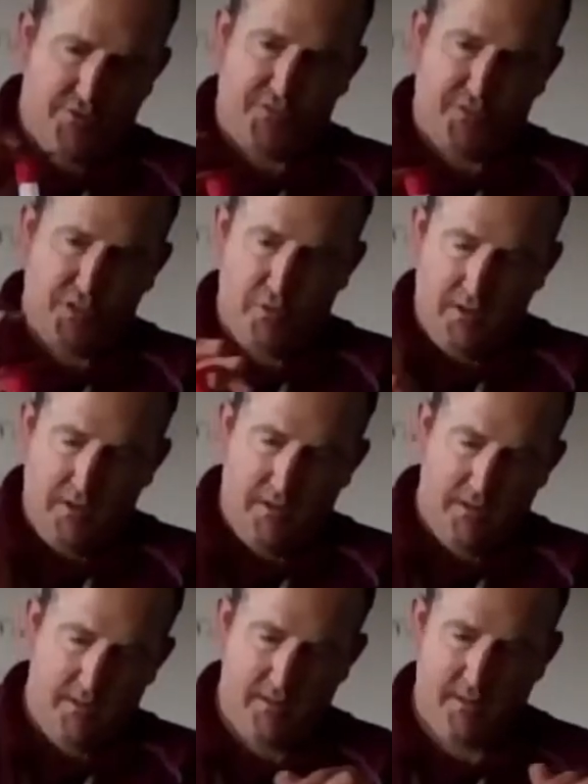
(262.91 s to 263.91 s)
fluid.
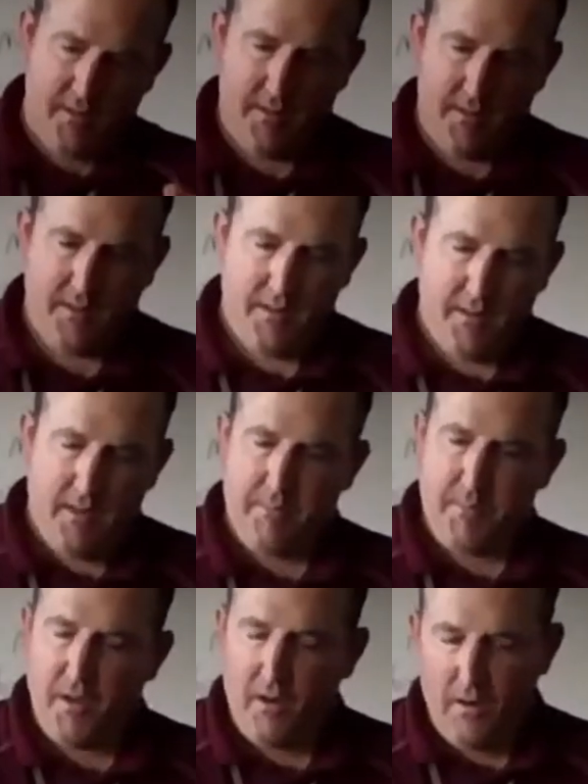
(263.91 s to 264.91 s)
I'm
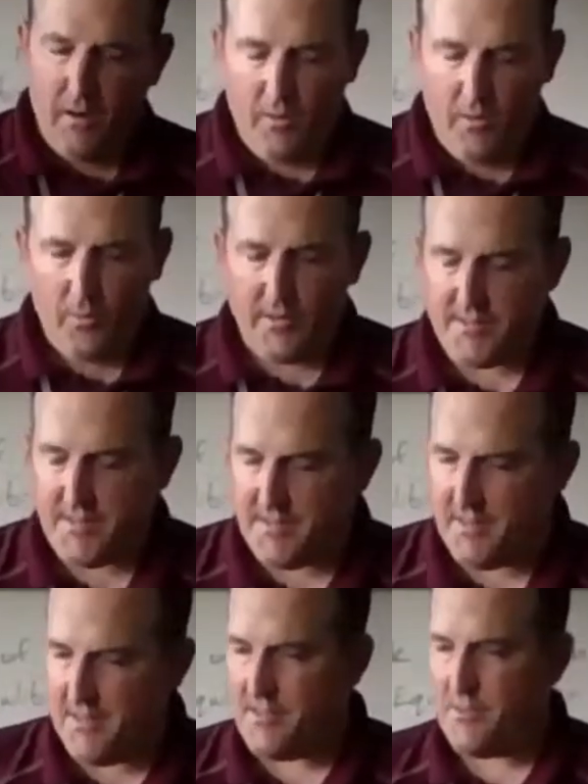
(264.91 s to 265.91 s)
going to rinse
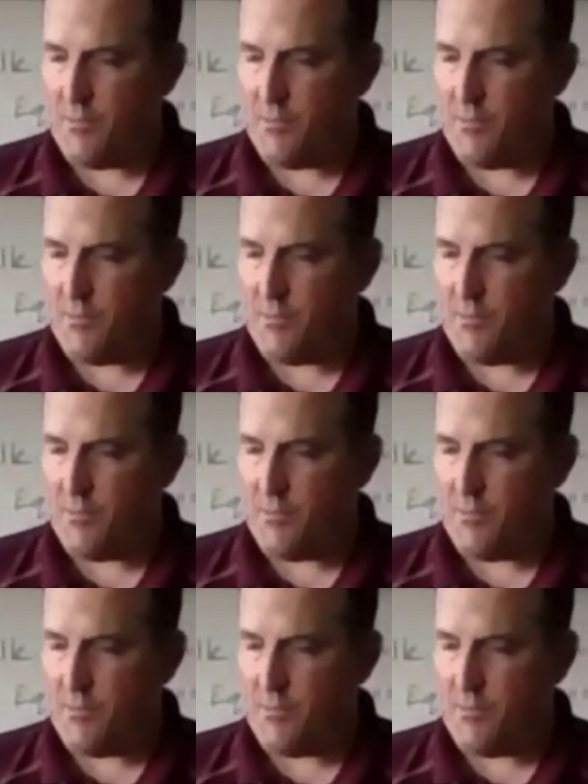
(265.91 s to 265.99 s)
this